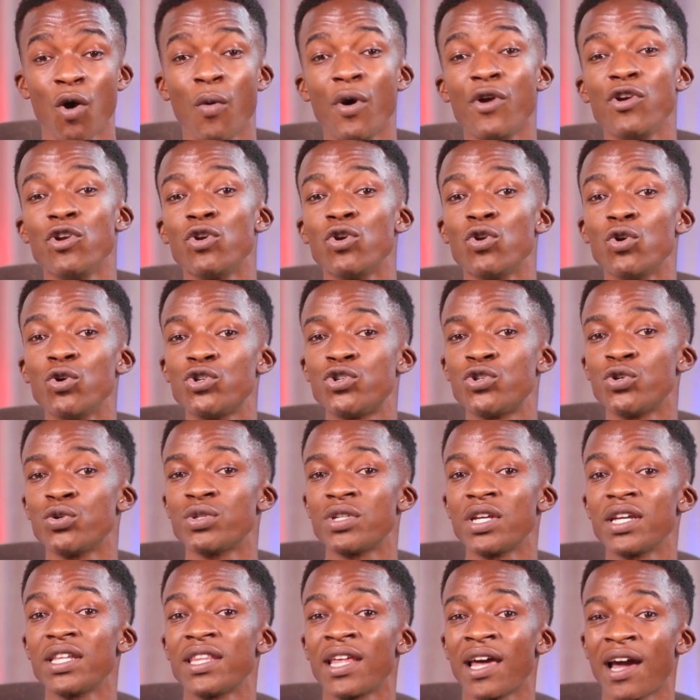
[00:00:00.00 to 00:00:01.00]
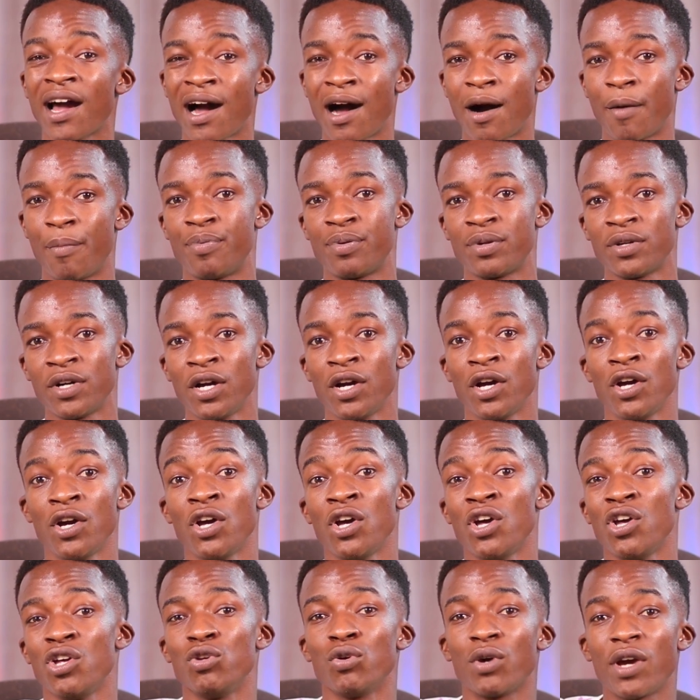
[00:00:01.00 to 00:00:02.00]
when you're not using the app.
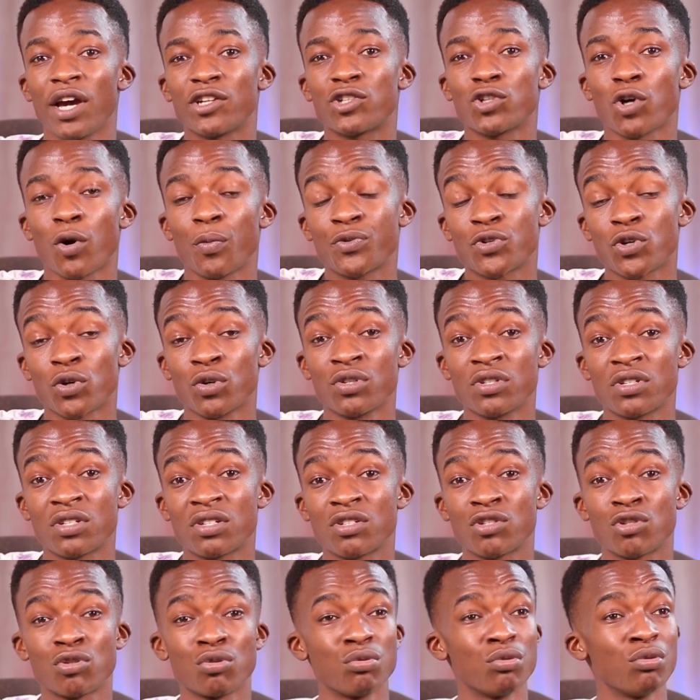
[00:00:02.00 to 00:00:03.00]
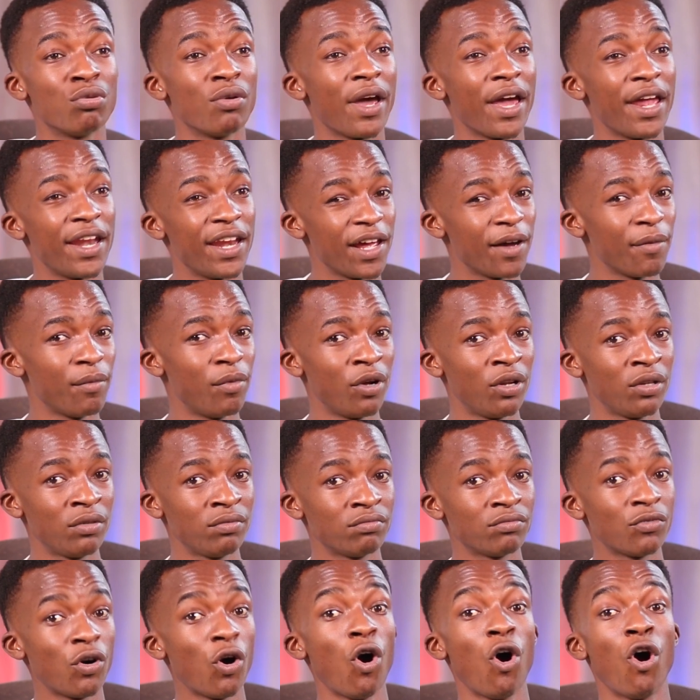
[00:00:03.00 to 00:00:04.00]
You get options to
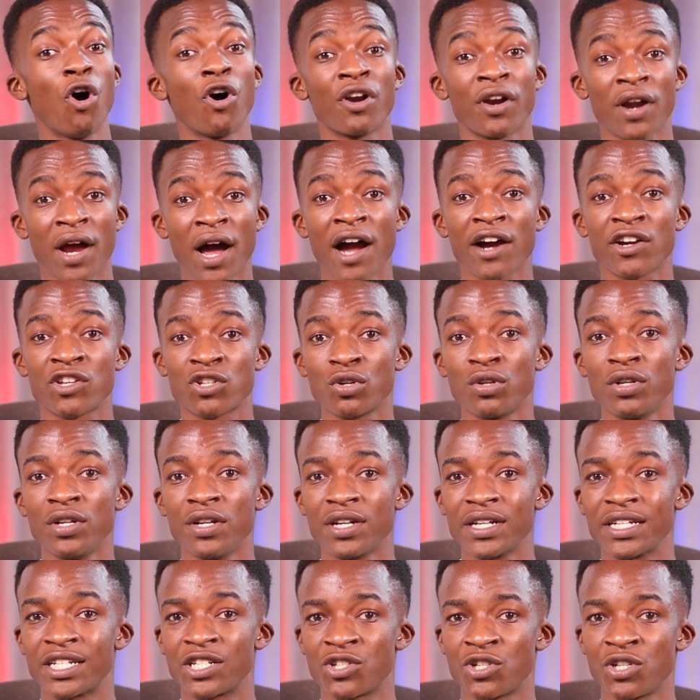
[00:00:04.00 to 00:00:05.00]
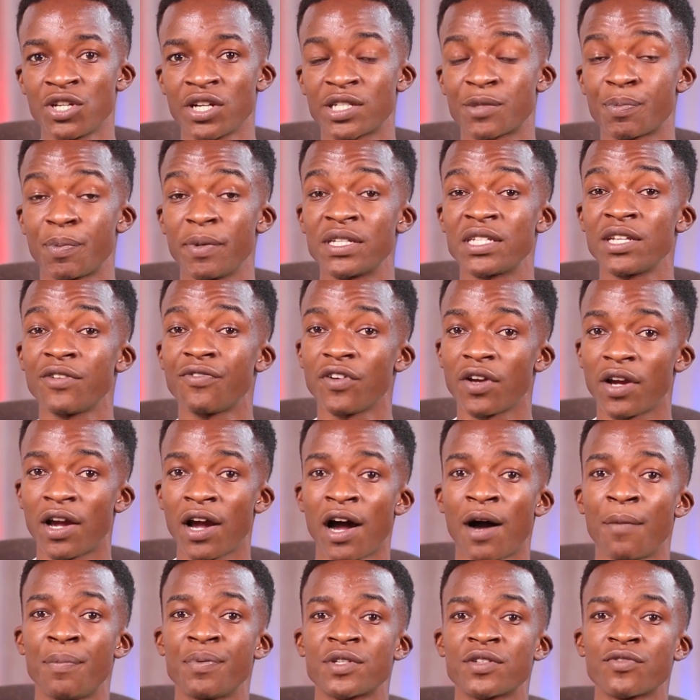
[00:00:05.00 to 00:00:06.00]
enable or actually restrict specific
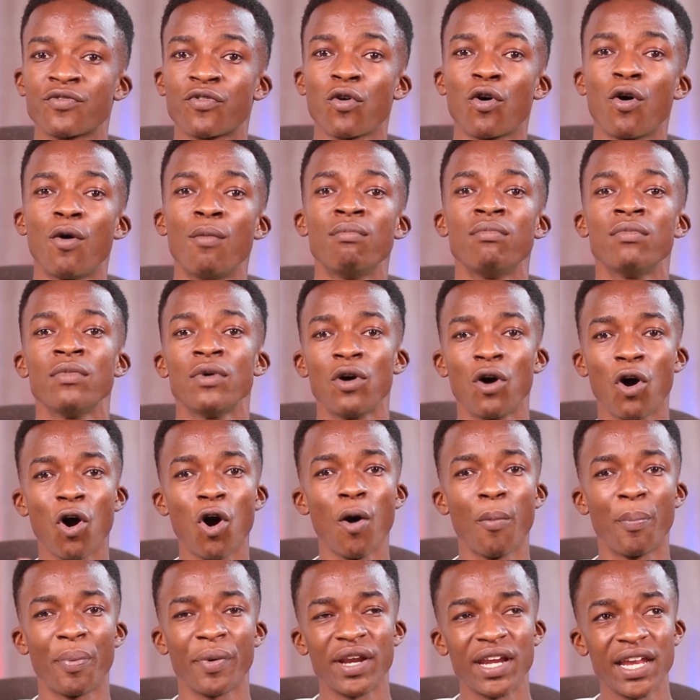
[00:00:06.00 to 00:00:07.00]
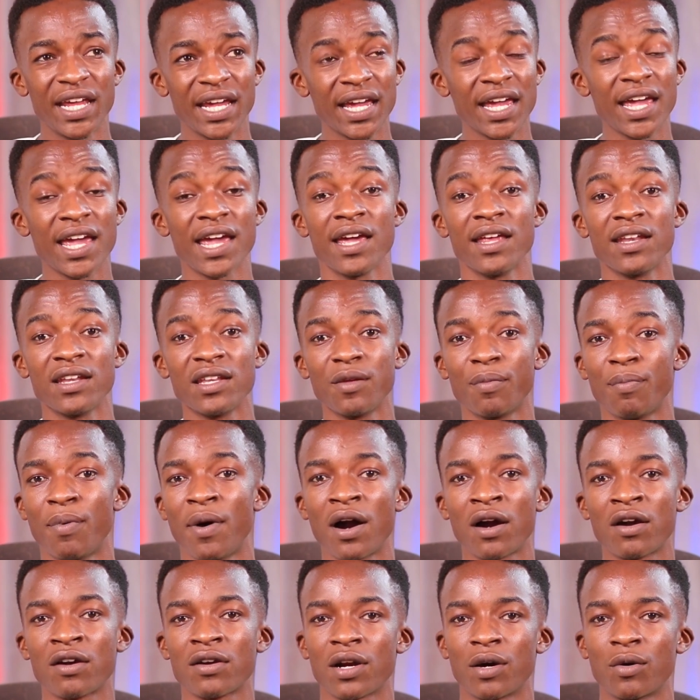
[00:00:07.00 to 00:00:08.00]
apps from opening in the
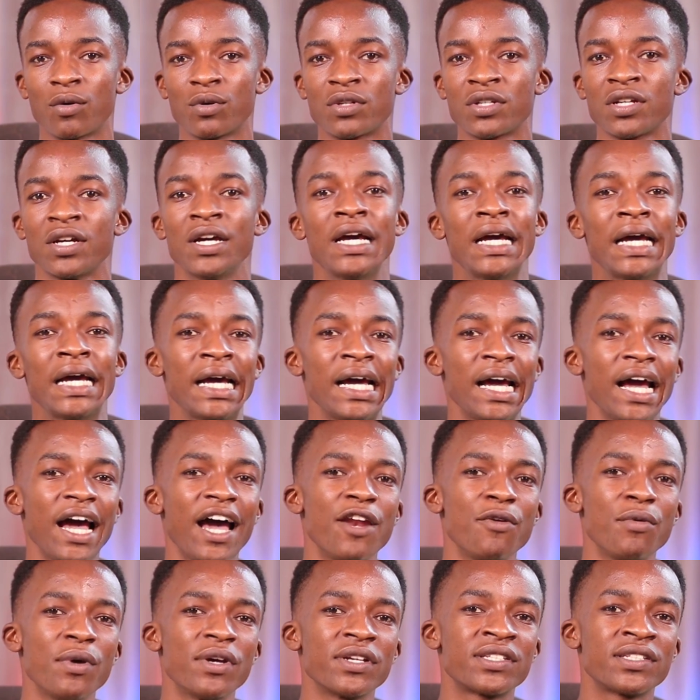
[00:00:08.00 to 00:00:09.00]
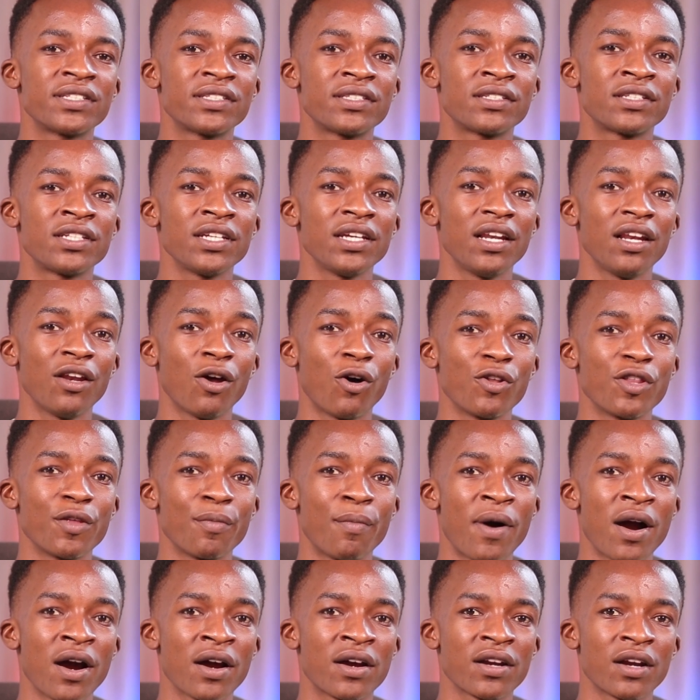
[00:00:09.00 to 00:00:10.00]
background. And we're still on the
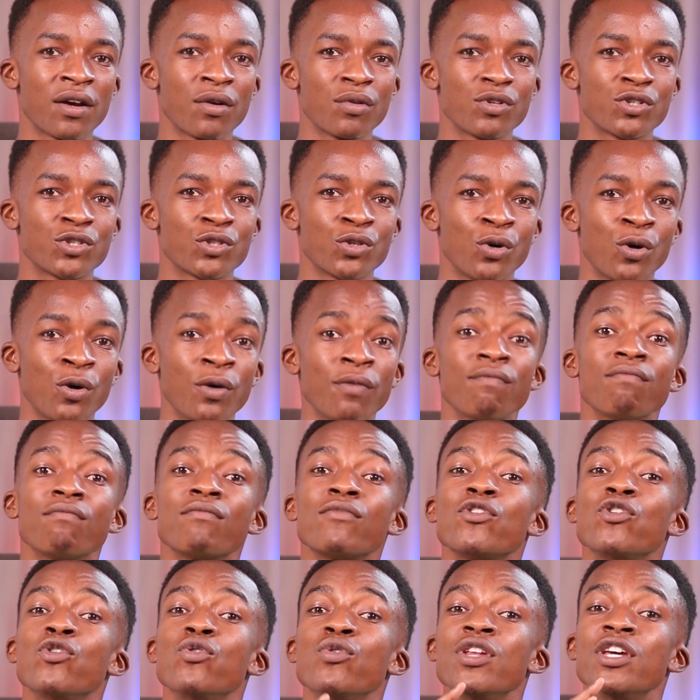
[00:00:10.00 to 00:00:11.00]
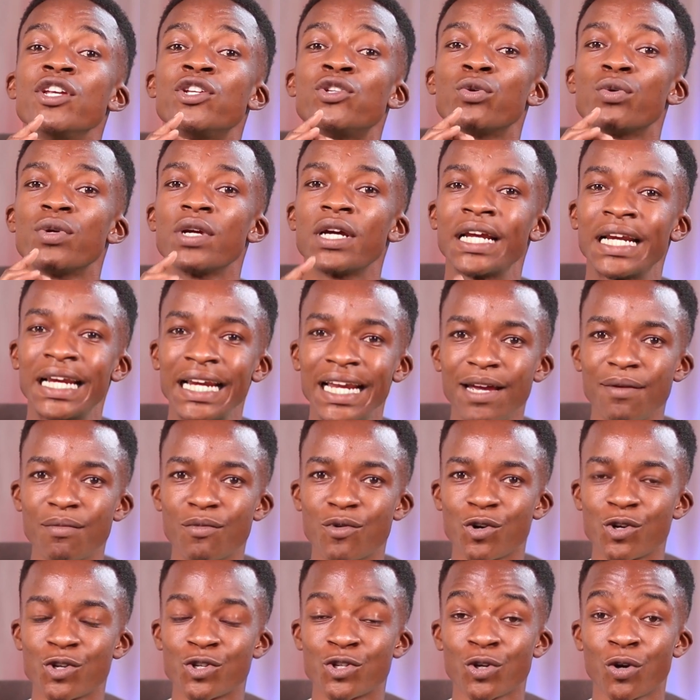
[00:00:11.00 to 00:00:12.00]
background, so you need to reclaim
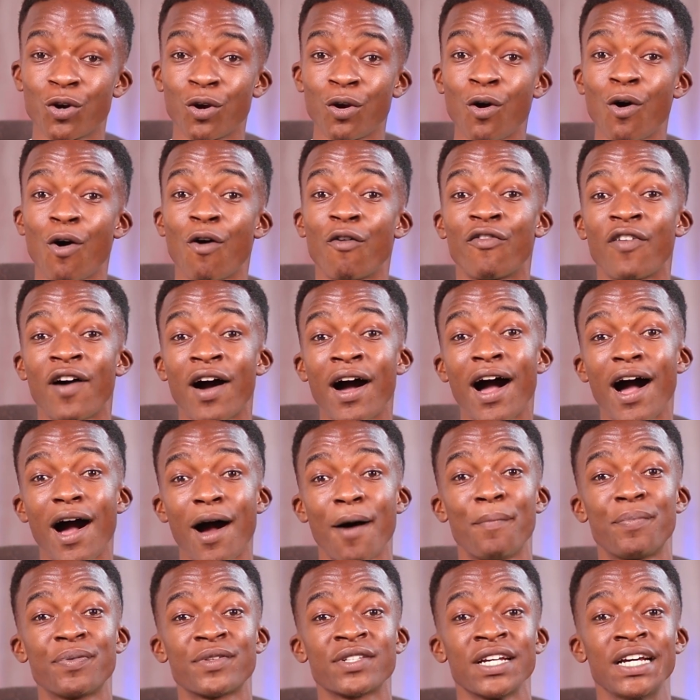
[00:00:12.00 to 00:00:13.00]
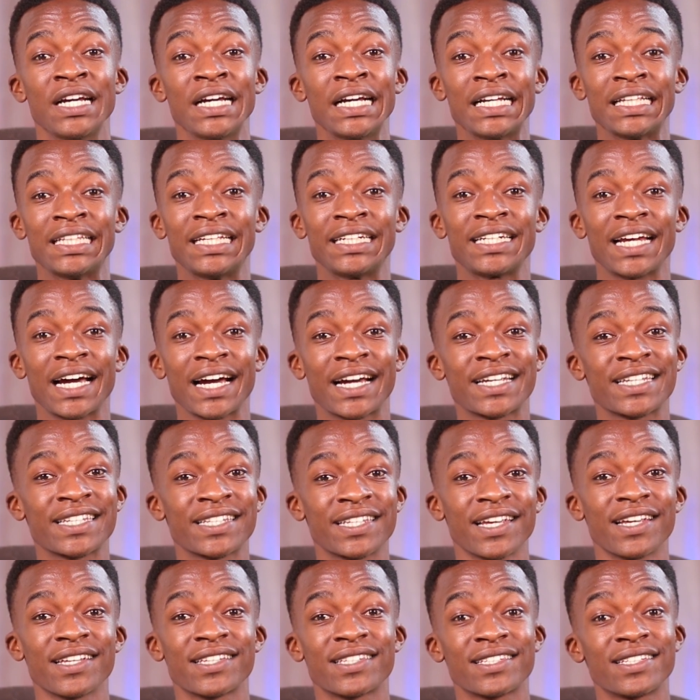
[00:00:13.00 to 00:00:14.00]
control over apps that
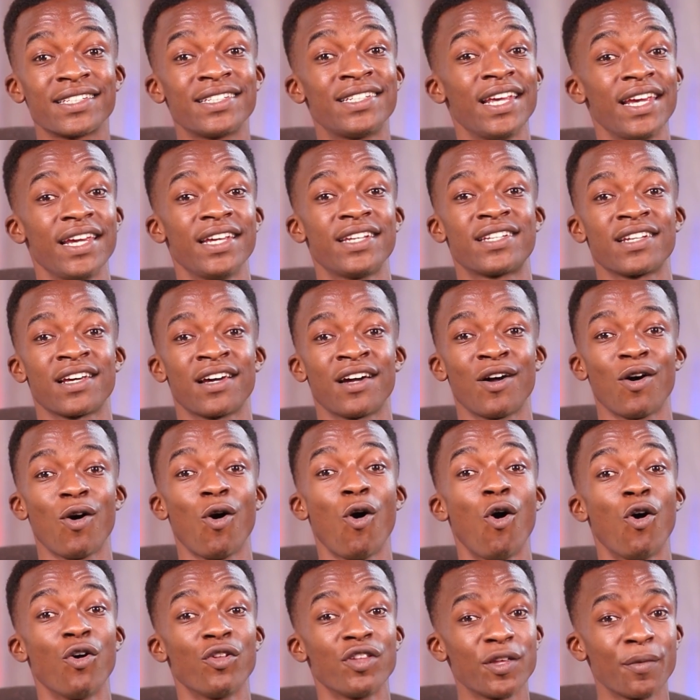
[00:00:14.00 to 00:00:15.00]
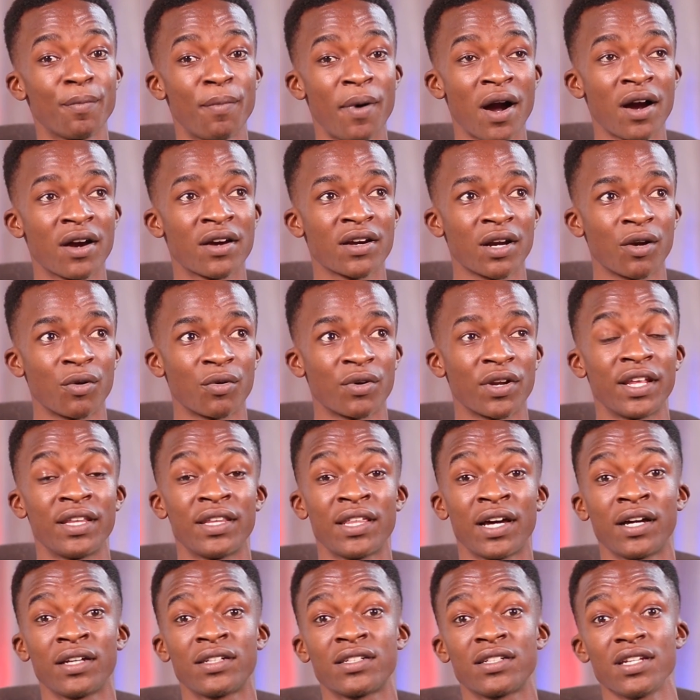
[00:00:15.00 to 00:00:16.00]
access data on the background, and
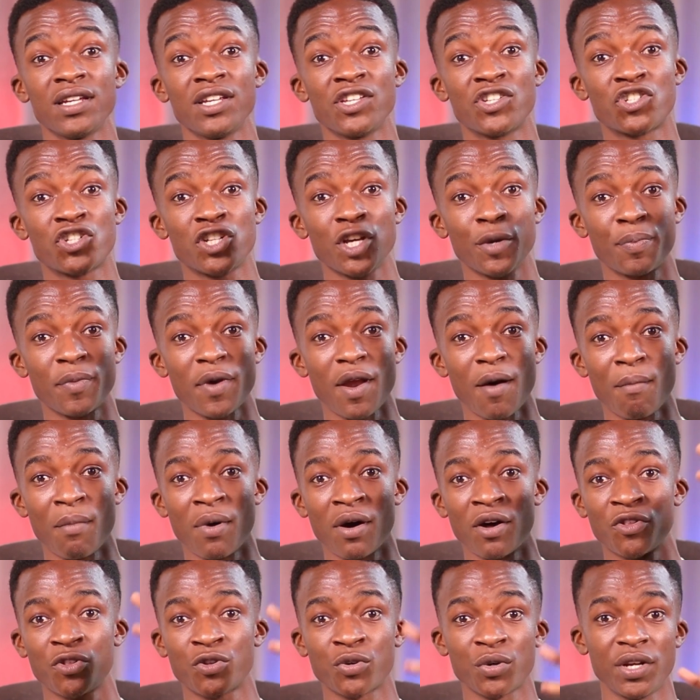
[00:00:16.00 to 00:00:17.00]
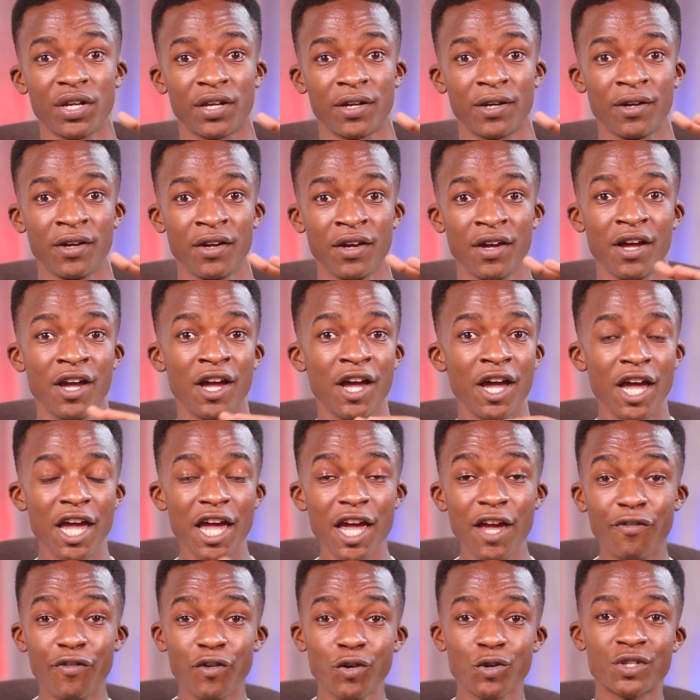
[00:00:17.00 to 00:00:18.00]
that is tip number 3.
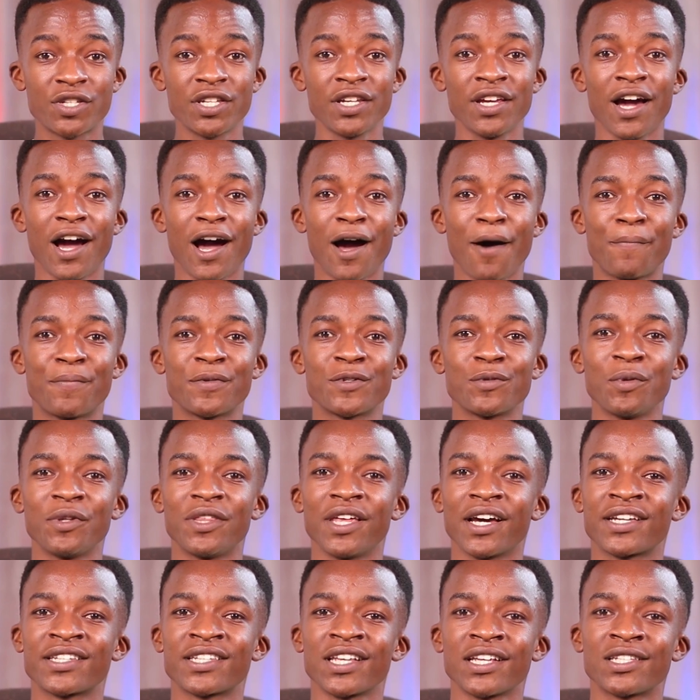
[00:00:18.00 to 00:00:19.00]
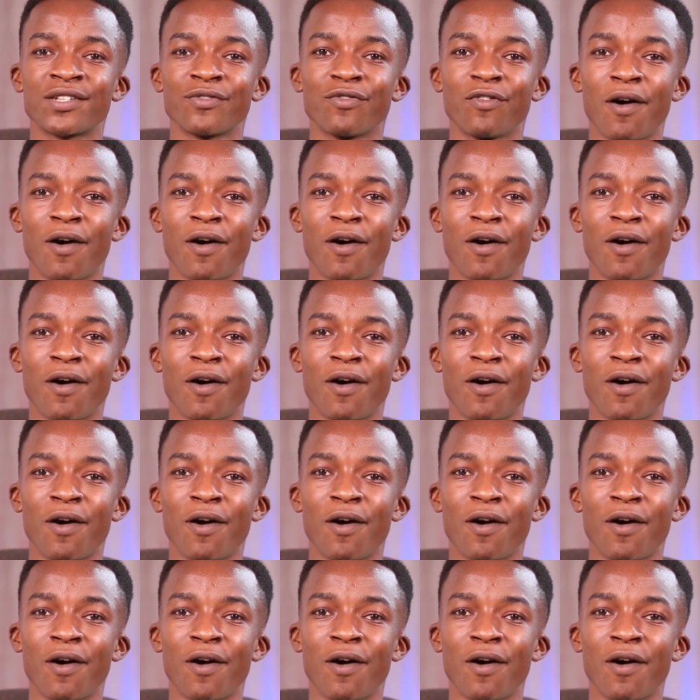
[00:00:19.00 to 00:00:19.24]
If you see apps with excessive